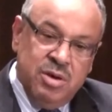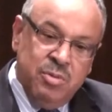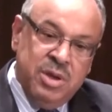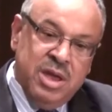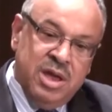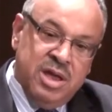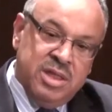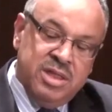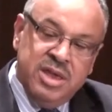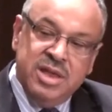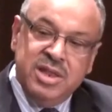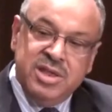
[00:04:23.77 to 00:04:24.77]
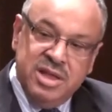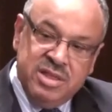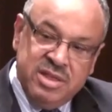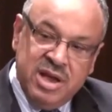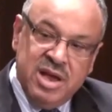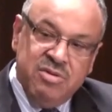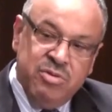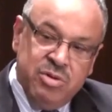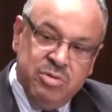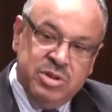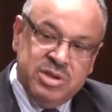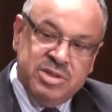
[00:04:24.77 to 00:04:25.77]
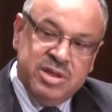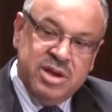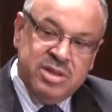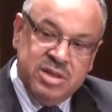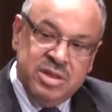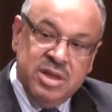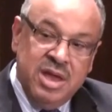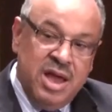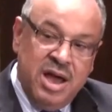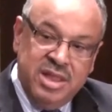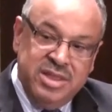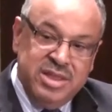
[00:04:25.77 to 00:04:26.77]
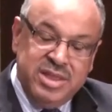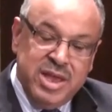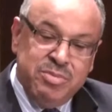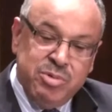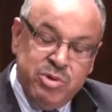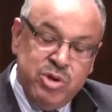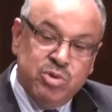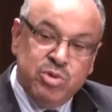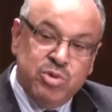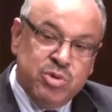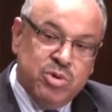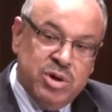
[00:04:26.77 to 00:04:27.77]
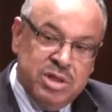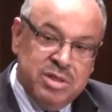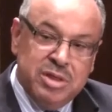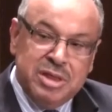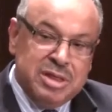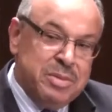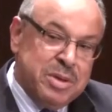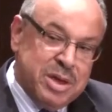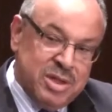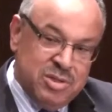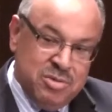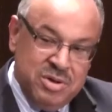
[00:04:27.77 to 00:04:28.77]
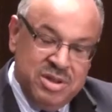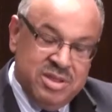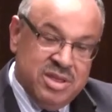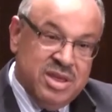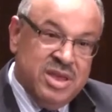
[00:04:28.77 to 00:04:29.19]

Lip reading: We had the initial Takaful, which started at the time we used to call it Islamic insurance.